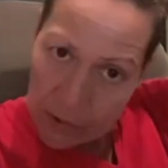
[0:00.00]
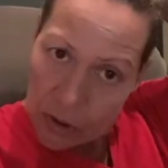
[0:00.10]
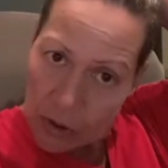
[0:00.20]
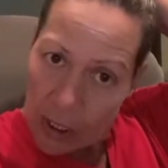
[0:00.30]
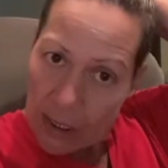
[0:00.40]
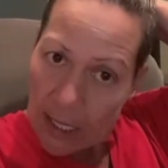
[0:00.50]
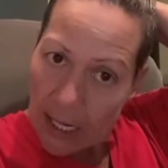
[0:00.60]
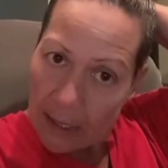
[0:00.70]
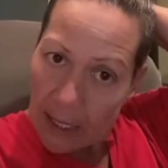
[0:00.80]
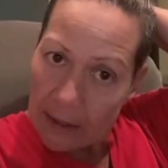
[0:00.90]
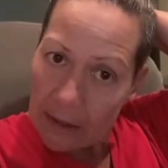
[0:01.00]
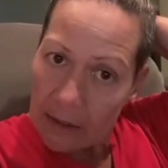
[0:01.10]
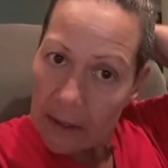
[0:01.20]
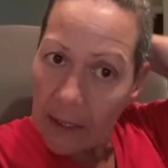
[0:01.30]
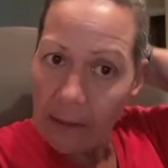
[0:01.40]
So not a lot got done
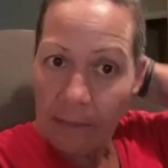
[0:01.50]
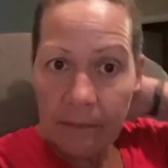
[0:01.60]
today.